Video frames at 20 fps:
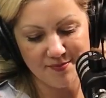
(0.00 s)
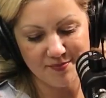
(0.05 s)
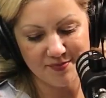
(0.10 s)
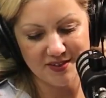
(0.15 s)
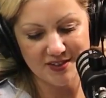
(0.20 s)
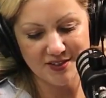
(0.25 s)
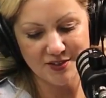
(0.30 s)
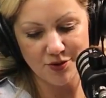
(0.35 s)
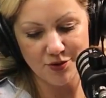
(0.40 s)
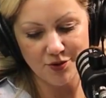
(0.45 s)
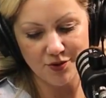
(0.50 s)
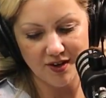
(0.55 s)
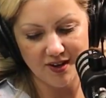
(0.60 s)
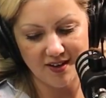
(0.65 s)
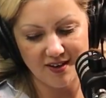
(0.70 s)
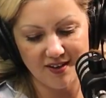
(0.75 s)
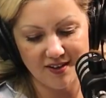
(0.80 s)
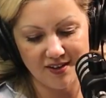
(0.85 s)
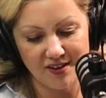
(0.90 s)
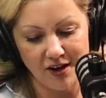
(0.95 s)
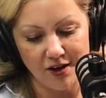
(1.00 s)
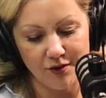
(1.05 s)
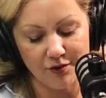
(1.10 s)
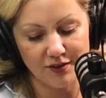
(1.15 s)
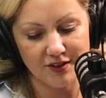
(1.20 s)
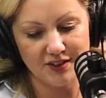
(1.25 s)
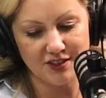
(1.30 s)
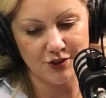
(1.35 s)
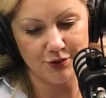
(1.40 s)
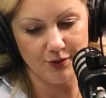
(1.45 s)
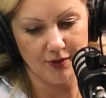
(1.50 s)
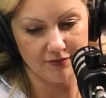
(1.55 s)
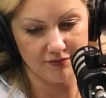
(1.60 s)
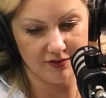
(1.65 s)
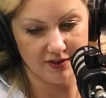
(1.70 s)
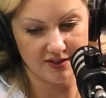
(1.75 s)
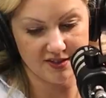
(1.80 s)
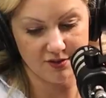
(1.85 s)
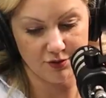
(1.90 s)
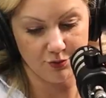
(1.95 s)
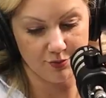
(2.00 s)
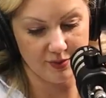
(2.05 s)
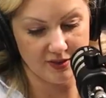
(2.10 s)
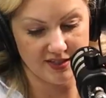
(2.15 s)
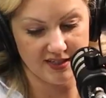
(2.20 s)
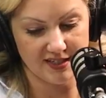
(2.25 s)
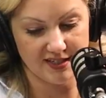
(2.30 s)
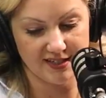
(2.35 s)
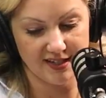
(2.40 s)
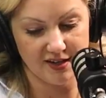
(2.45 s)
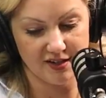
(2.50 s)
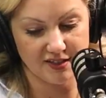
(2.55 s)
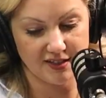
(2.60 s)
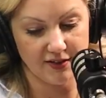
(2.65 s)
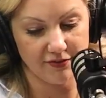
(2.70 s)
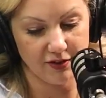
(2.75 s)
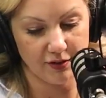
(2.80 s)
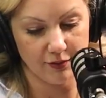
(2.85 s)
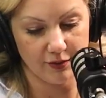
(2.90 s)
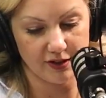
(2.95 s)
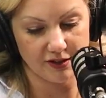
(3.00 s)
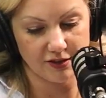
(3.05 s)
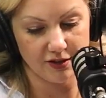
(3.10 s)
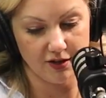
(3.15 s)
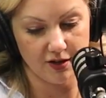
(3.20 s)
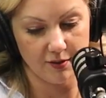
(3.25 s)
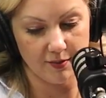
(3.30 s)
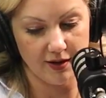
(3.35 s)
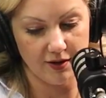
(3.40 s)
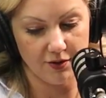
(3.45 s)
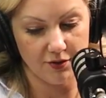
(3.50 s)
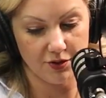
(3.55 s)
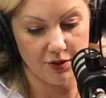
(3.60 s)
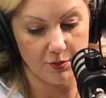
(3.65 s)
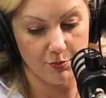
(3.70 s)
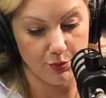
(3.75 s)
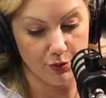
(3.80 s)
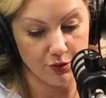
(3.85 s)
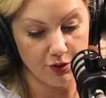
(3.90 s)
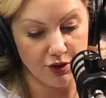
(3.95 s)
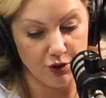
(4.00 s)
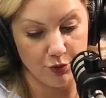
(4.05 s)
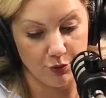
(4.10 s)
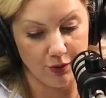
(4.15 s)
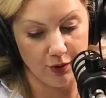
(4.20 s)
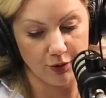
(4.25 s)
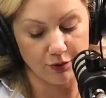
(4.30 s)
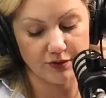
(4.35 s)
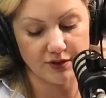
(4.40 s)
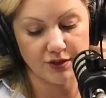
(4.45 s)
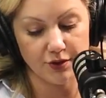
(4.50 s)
So not only do you have this whole business, I definitely want to talk about the book you wrote.